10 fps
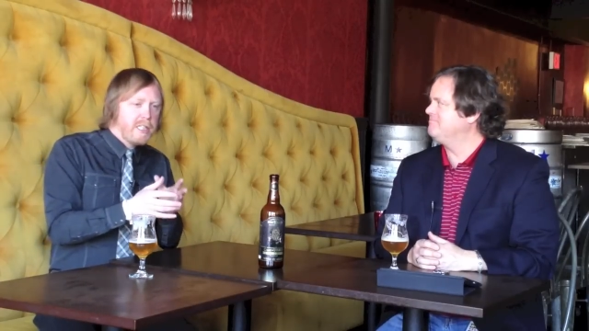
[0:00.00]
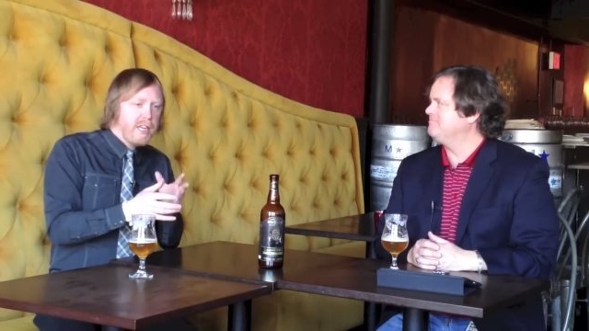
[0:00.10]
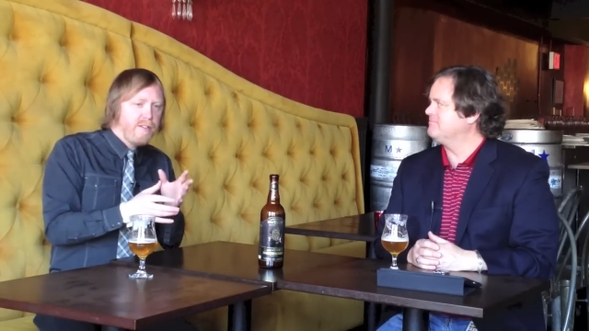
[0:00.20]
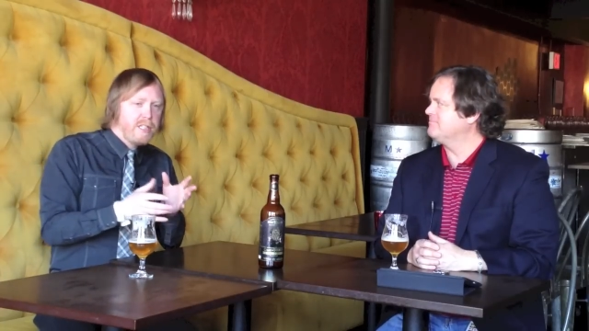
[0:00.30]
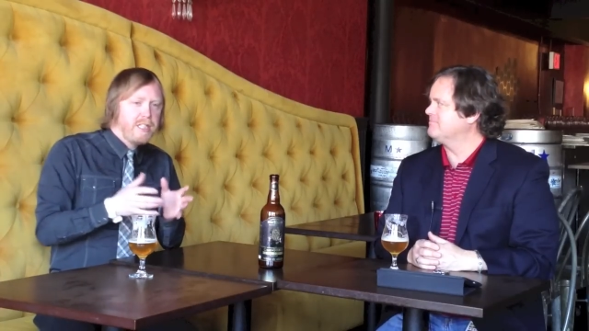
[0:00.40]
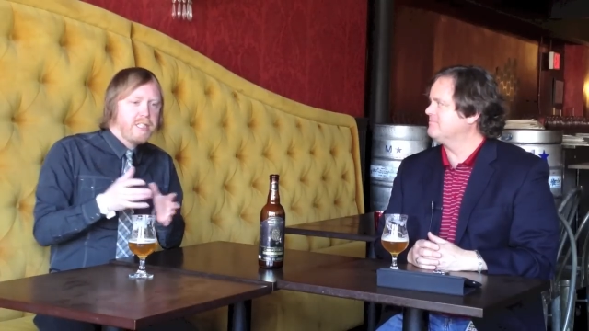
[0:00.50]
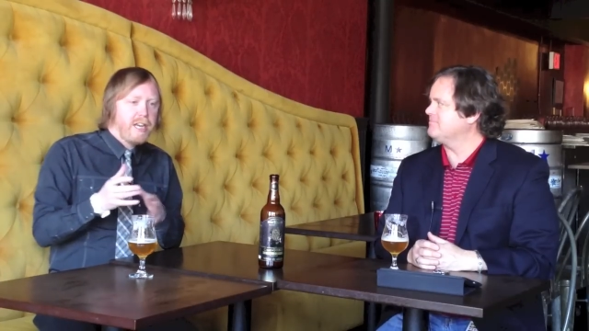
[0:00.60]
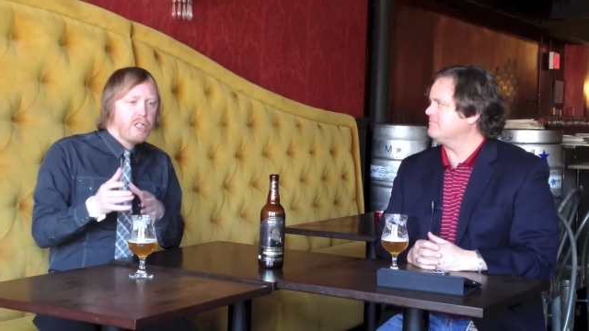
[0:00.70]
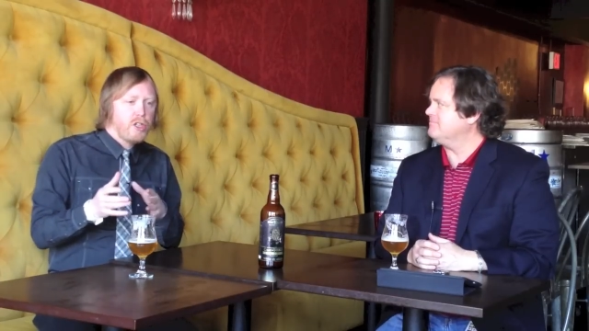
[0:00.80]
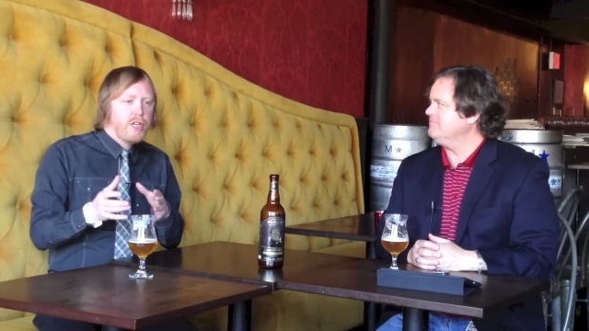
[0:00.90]
Speaker 1: seventeenth
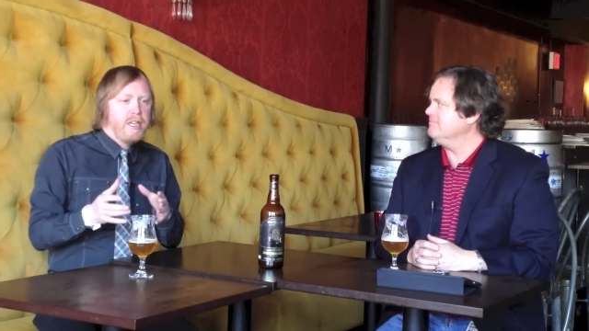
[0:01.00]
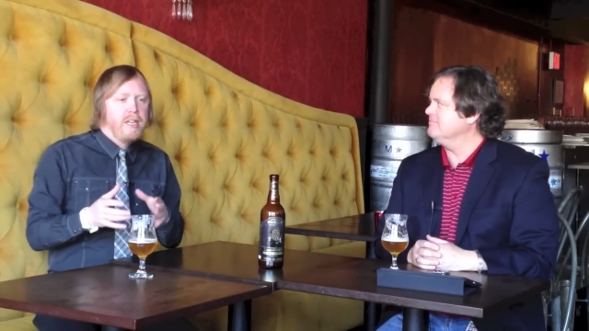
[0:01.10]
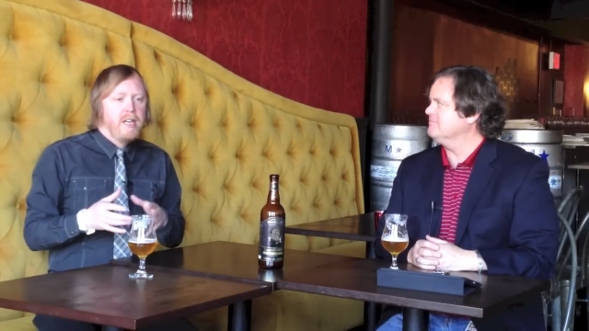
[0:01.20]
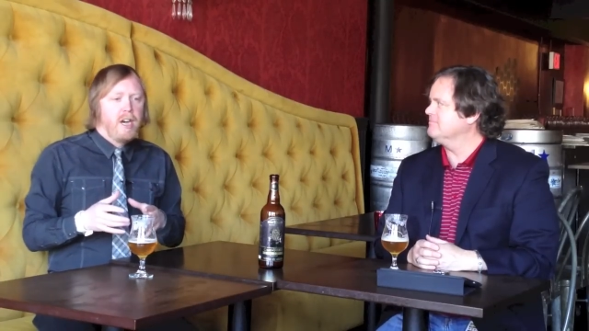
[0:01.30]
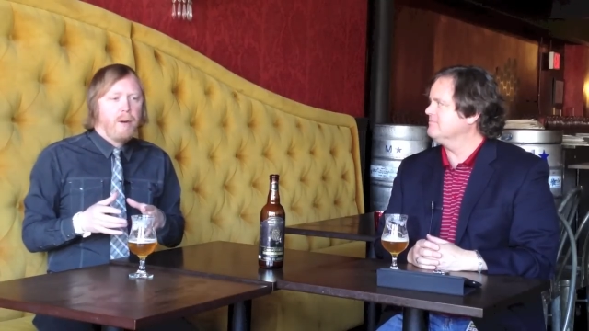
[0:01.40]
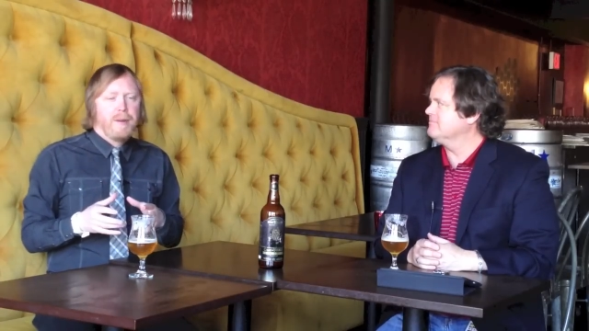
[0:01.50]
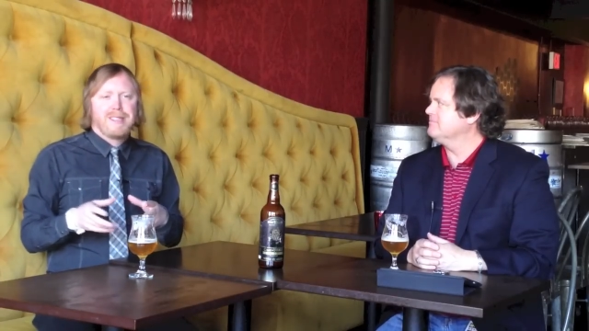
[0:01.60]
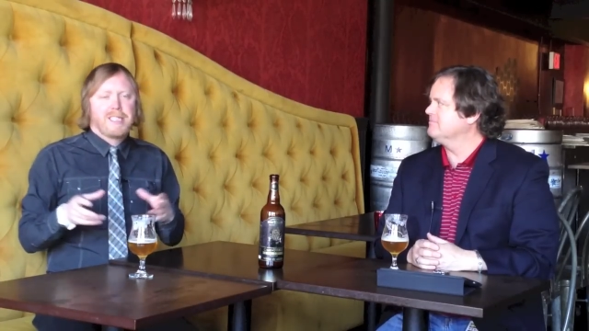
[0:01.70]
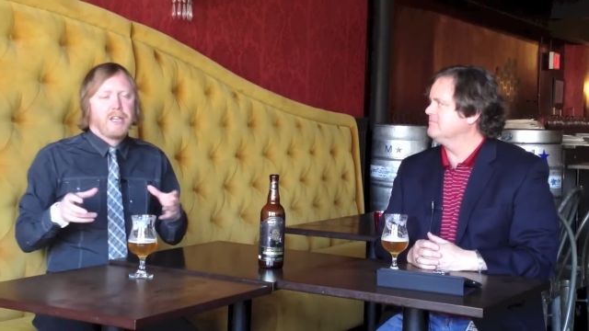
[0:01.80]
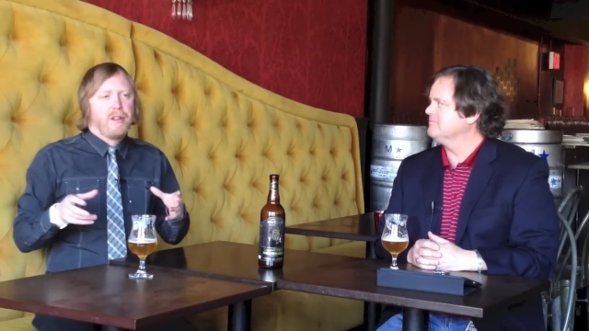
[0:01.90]
century, um,
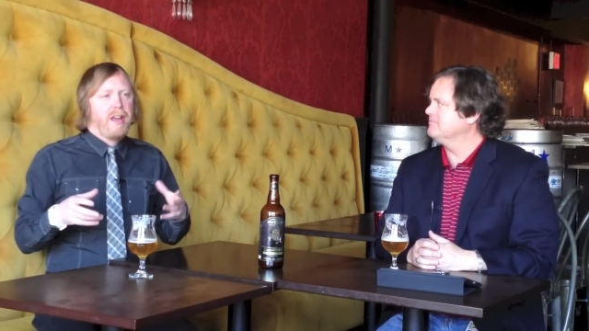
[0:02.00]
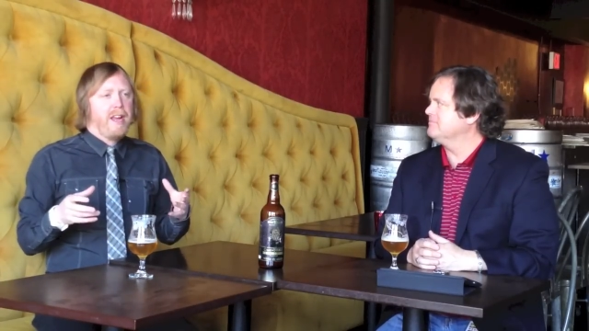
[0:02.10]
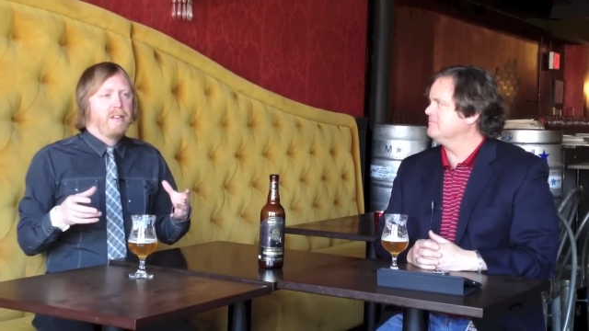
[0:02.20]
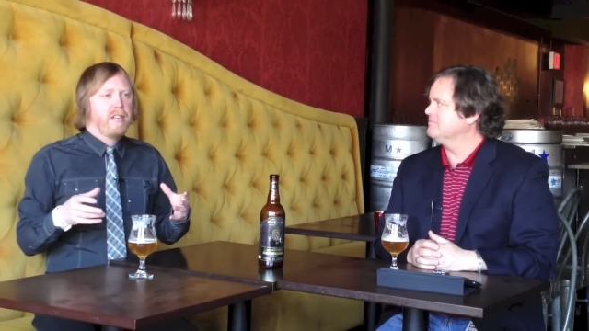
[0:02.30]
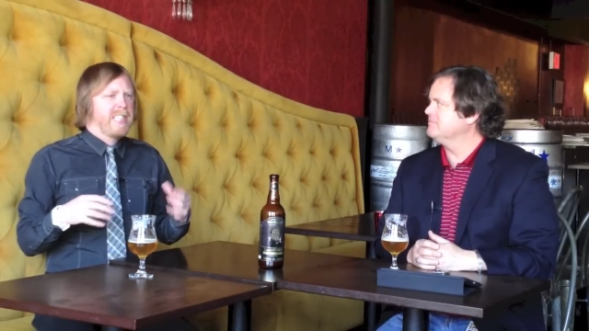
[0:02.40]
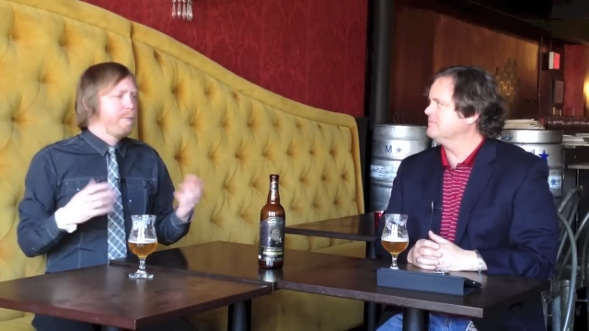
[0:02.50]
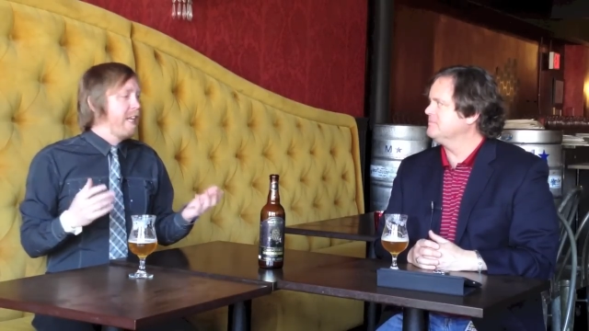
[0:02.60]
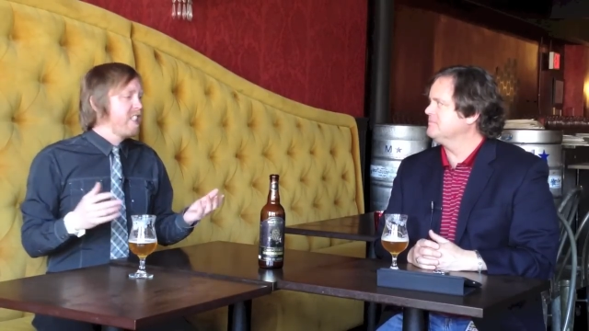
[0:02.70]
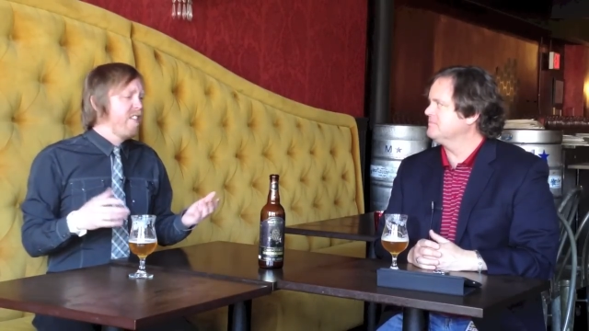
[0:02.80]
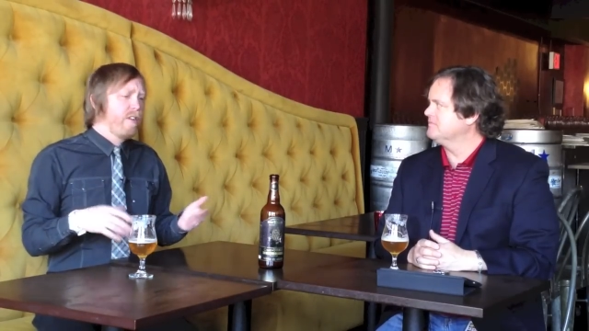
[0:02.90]
but still then
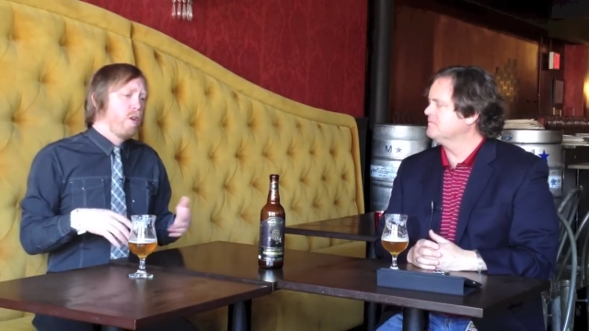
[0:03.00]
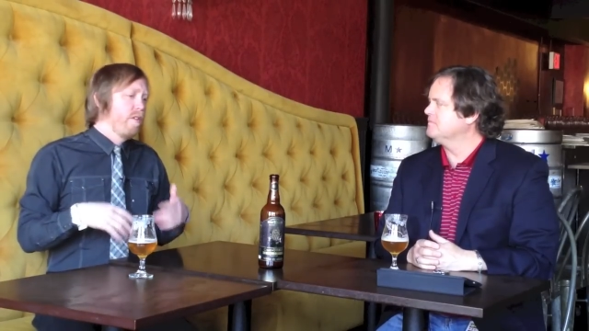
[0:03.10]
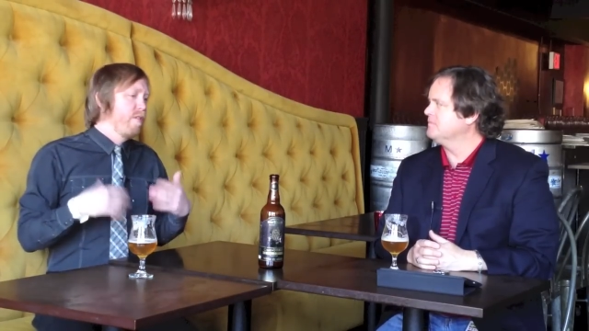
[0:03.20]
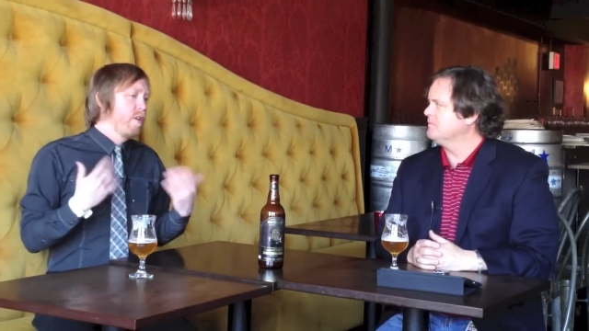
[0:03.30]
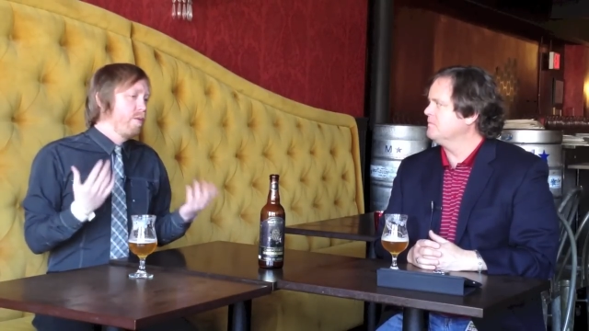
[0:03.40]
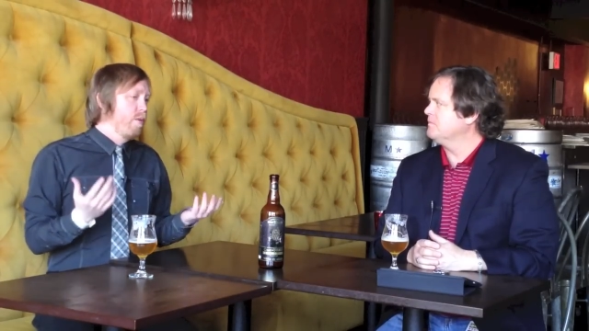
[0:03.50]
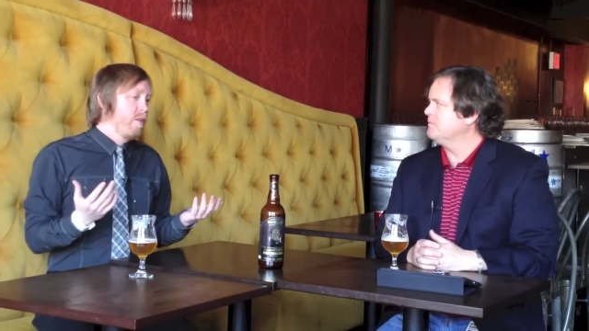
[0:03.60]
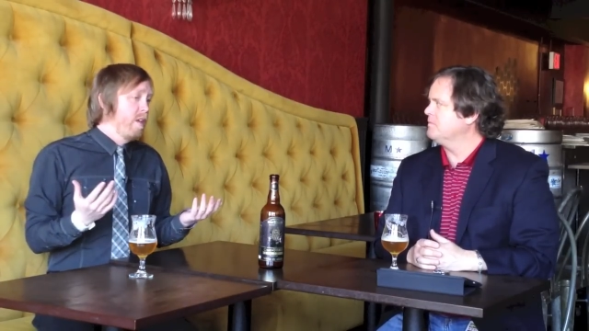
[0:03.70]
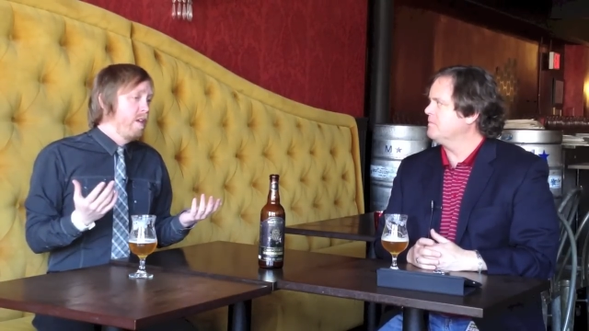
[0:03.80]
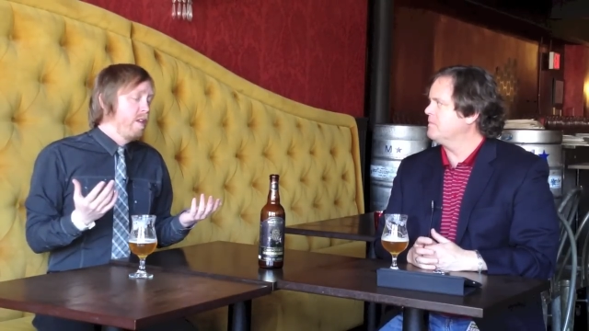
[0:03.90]
expensive and only for the,
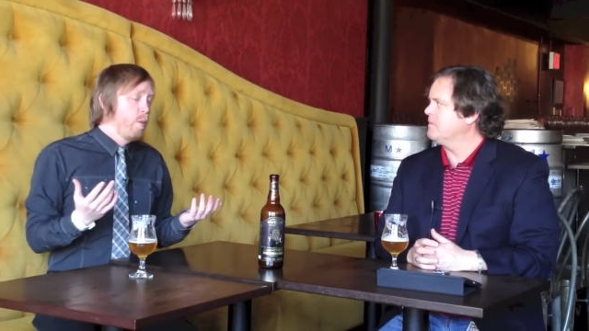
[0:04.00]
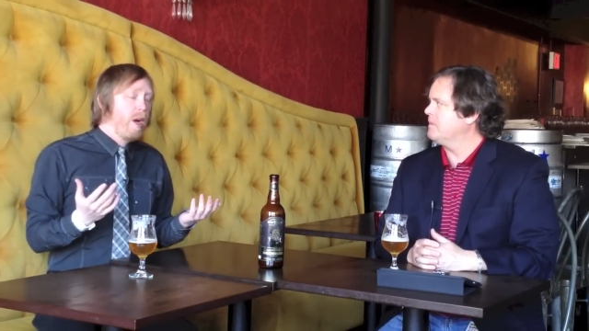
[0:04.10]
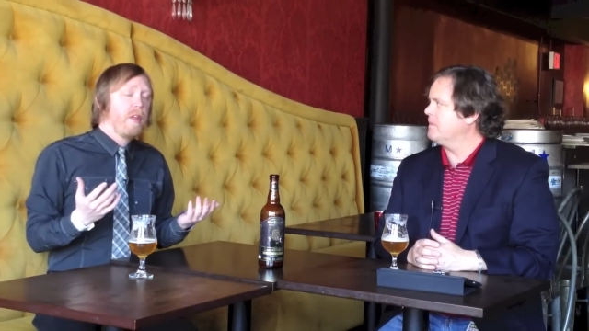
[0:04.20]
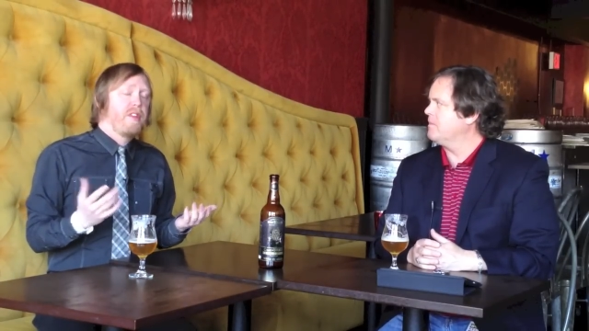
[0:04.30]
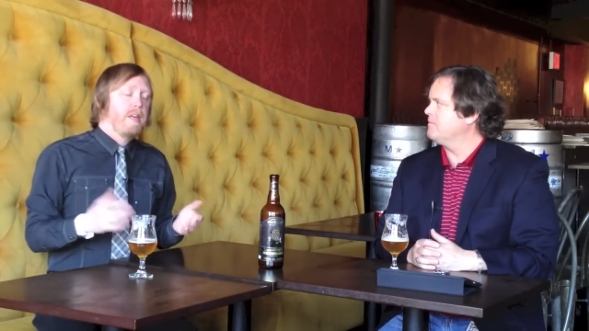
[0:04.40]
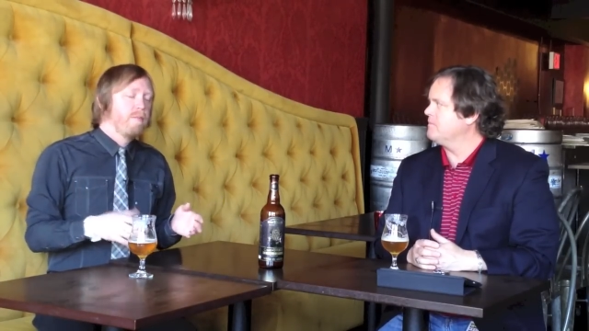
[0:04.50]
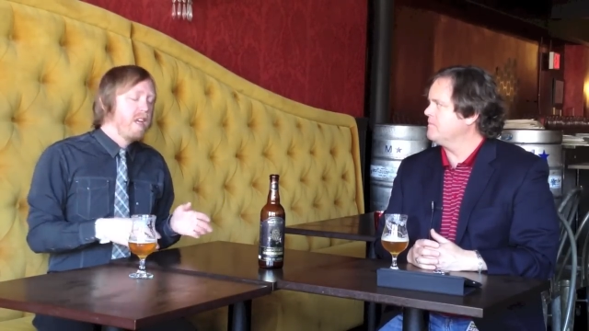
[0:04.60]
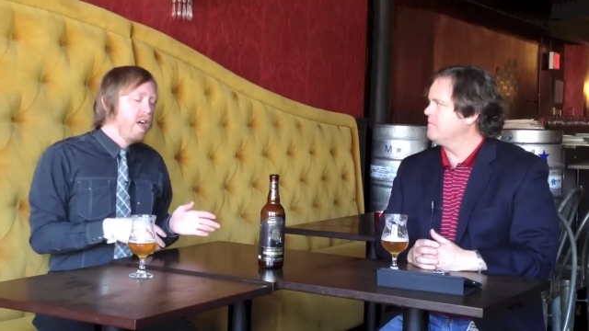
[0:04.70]
the, the wealthy.